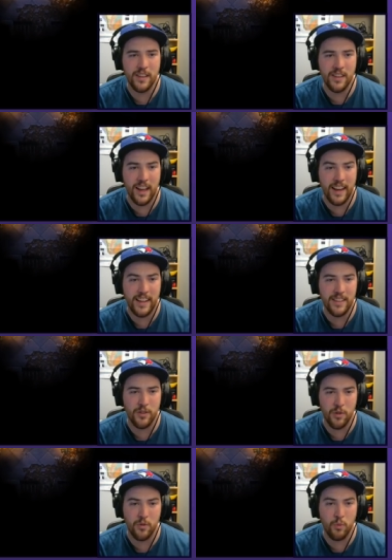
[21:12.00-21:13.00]
light
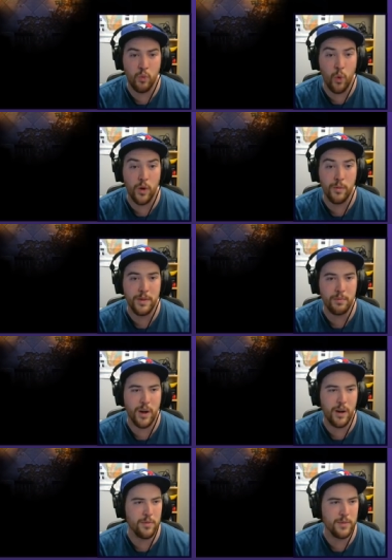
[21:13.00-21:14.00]
or warmth,
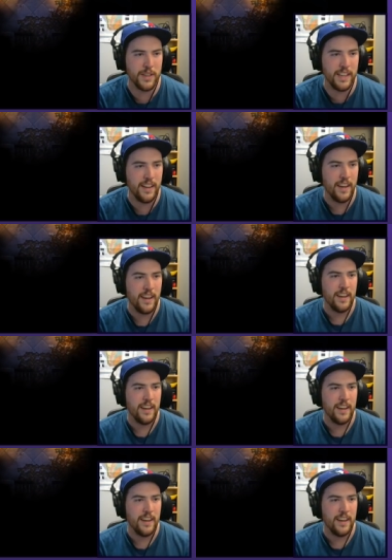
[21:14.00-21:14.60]
probably.